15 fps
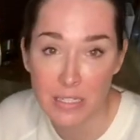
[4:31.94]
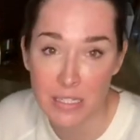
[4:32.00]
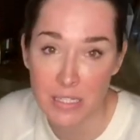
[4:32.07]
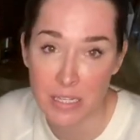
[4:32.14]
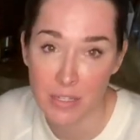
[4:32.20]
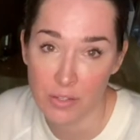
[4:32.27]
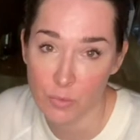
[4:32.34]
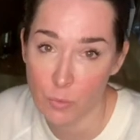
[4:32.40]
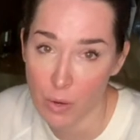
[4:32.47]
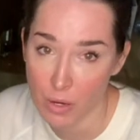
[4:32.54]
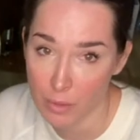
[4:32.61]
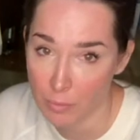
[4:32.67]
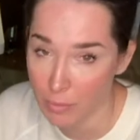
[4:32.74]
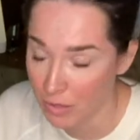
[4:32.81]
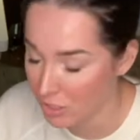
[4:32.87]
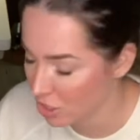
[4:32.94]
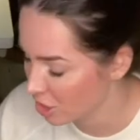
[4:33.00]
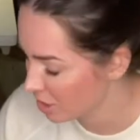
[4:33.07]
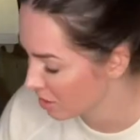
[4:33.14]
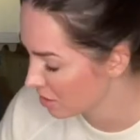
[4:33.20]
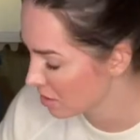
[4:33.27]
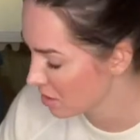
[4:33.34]
and then wire
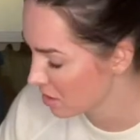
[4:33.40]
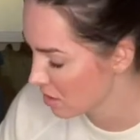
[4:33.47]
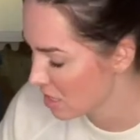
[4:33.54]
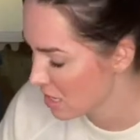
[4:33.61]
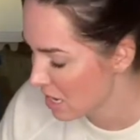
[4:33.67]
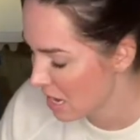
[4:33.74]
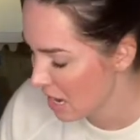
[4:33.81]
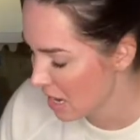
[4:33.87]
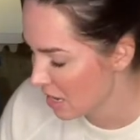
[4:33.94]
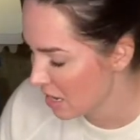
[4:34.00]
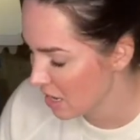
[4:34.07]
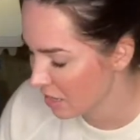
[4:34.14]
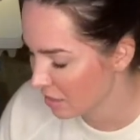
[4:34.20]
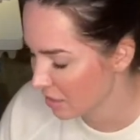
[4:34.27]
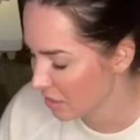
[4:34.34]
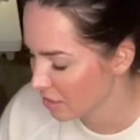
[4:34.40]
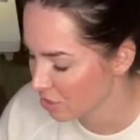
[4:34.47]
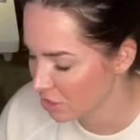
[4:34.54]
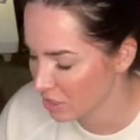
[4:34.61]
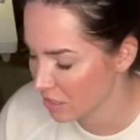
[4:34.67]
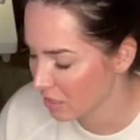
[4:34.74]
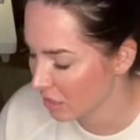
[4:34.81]
brushes. And I just
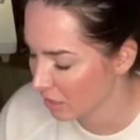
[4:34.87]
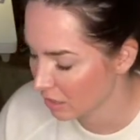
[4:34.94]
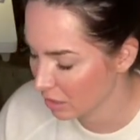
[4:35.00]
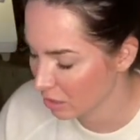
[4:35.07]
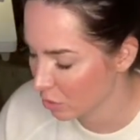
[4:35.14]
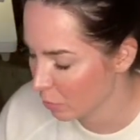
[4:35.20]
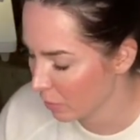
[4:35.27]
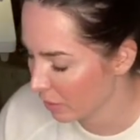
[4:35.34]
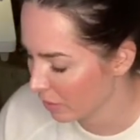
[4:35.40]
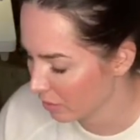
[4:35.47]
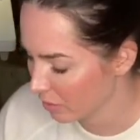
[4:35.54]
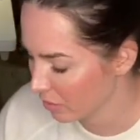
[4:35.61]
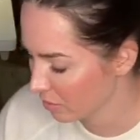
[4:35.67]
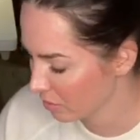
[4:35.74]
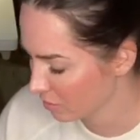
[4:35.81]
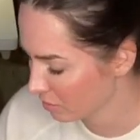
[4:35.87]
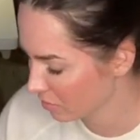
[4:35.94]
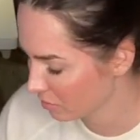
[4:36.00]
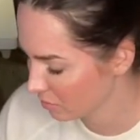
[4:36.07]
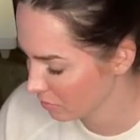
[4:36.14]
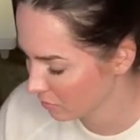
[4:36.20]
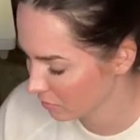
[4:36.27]
did a quick,
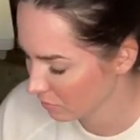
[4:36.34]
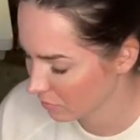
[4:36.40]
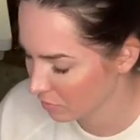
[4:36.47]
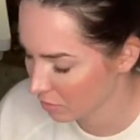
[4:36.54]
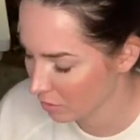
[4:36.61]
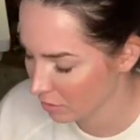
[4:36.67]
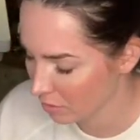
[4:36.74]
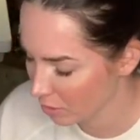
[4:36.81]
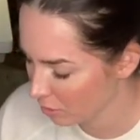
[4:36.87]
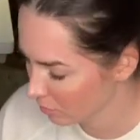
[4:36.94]
I